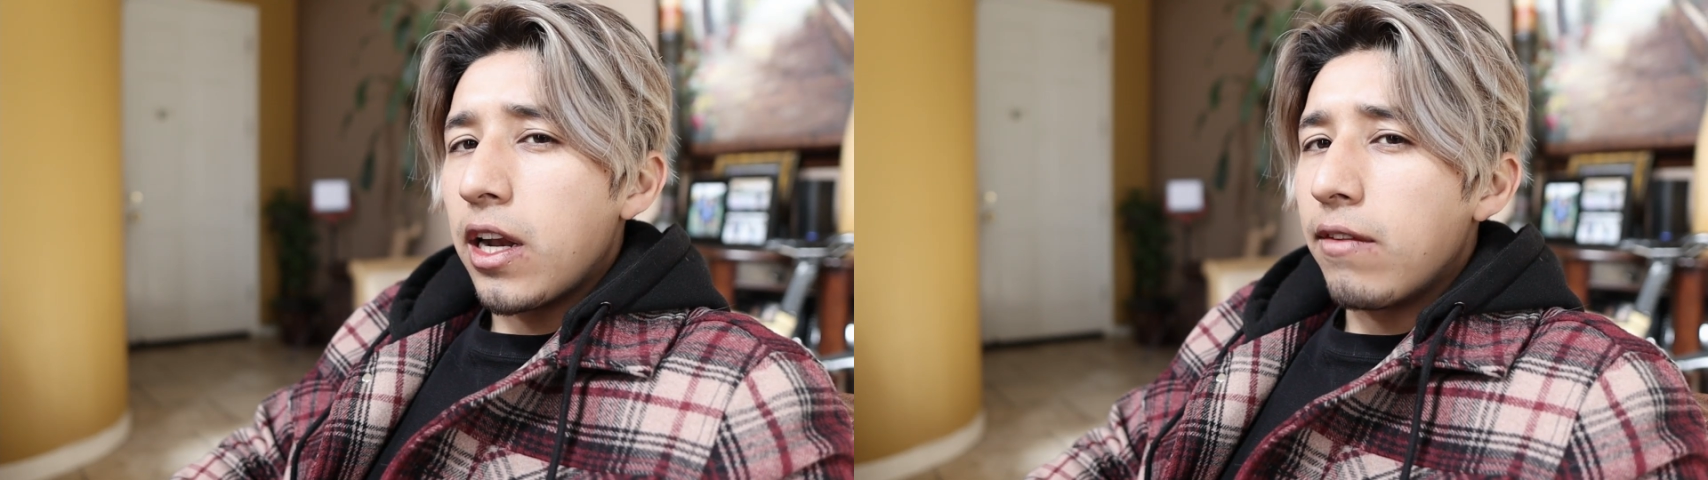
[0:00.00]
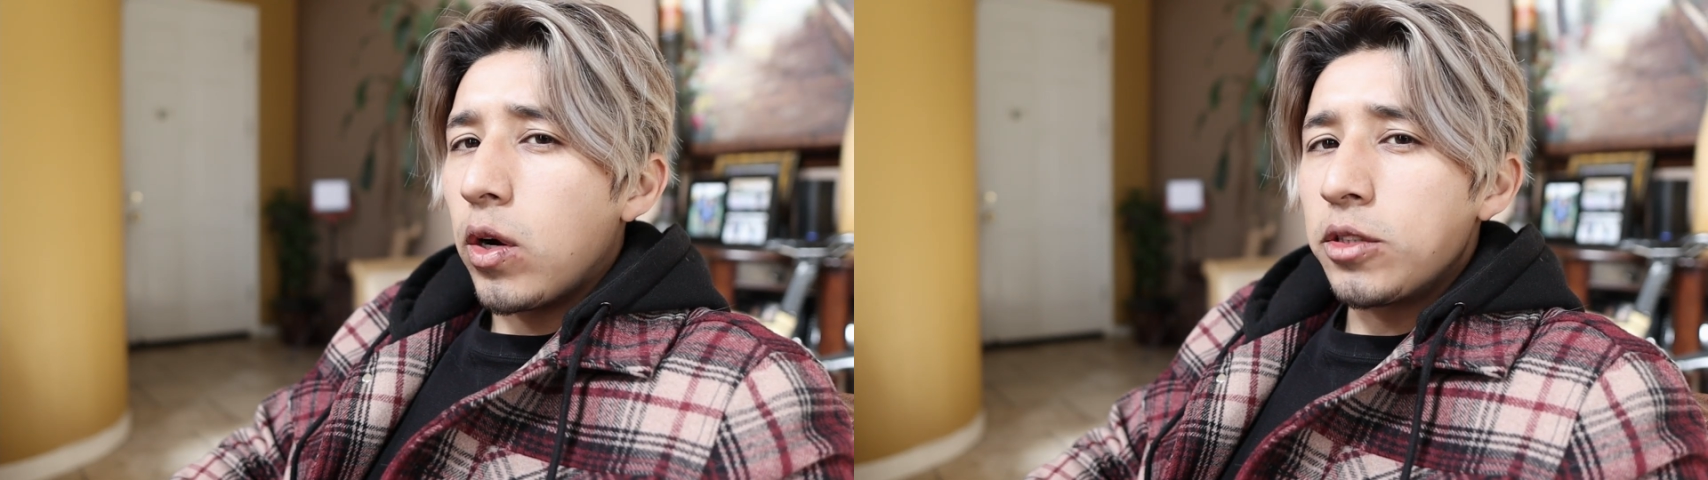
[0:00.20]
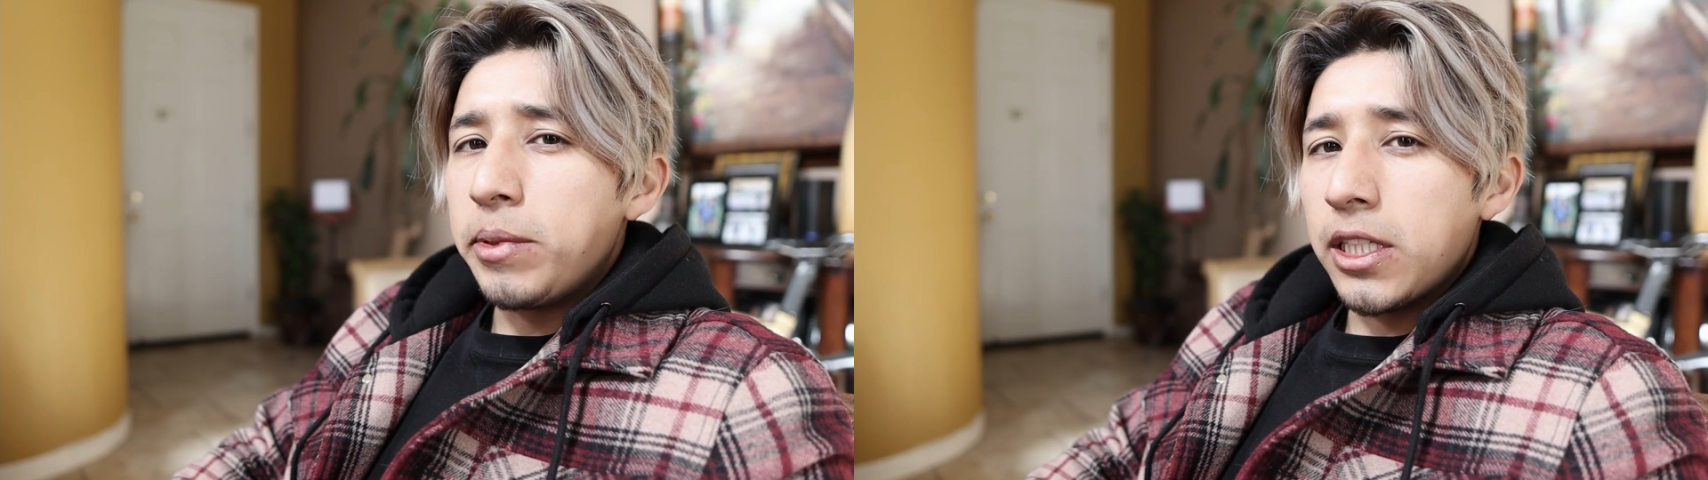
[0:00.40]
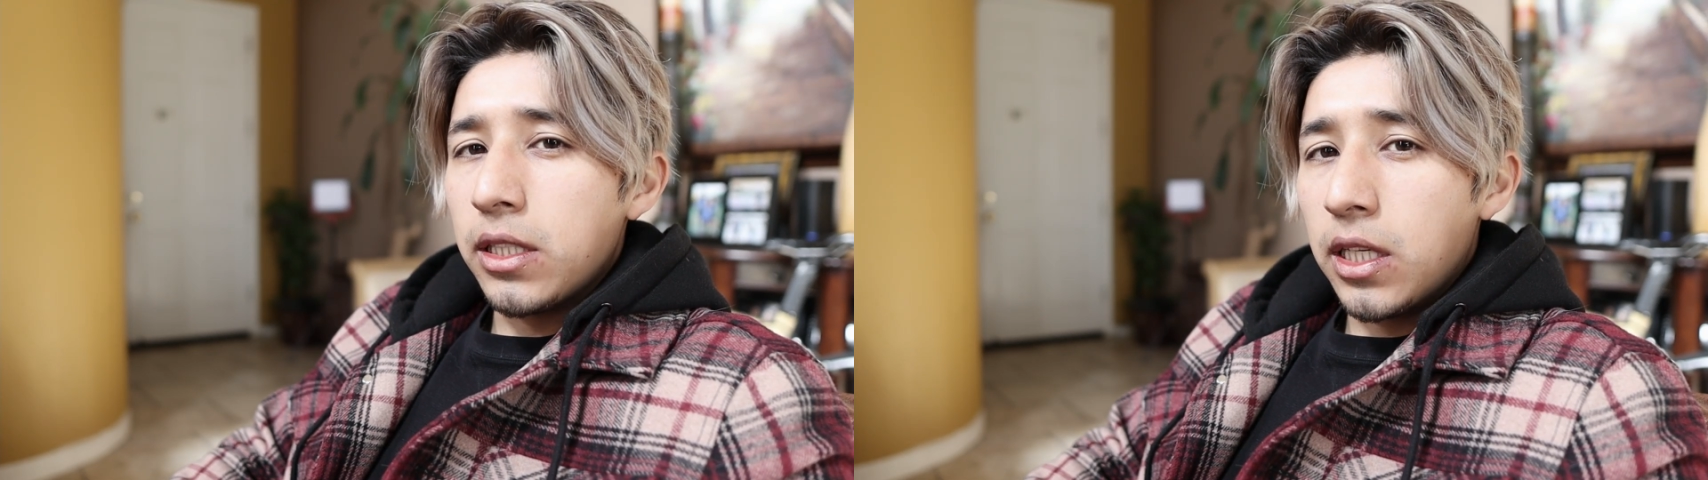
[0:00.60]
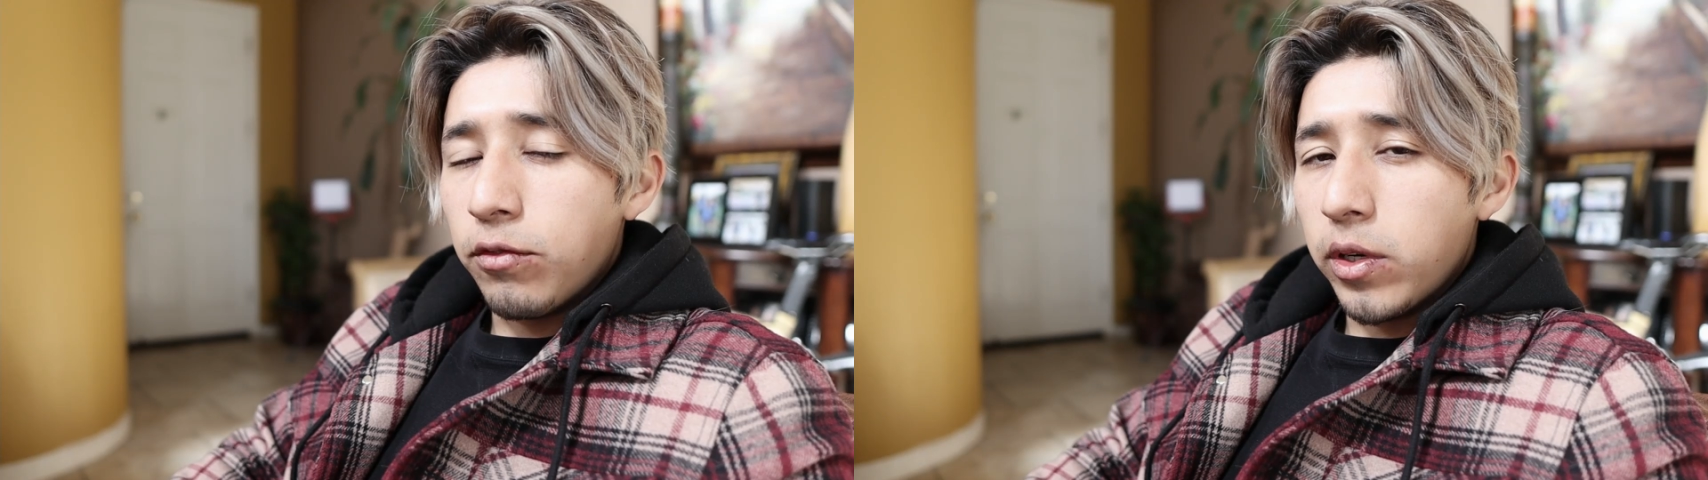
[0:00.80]
that I've always been
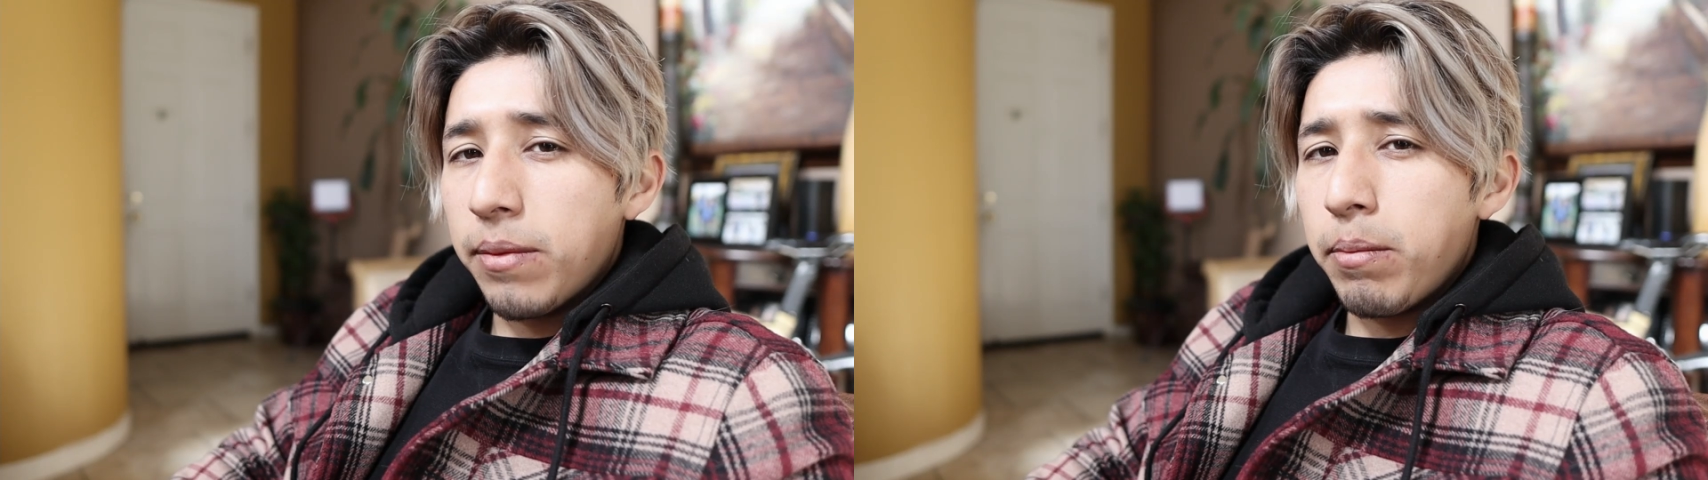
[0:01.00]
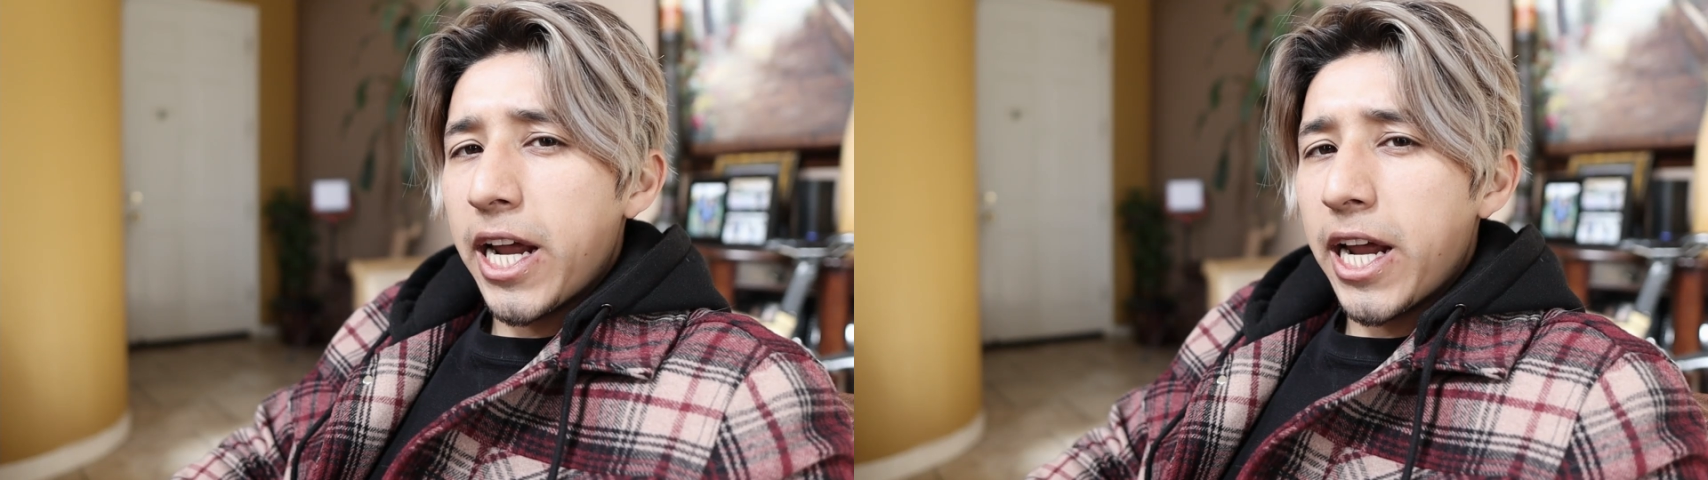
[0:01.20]
in love with,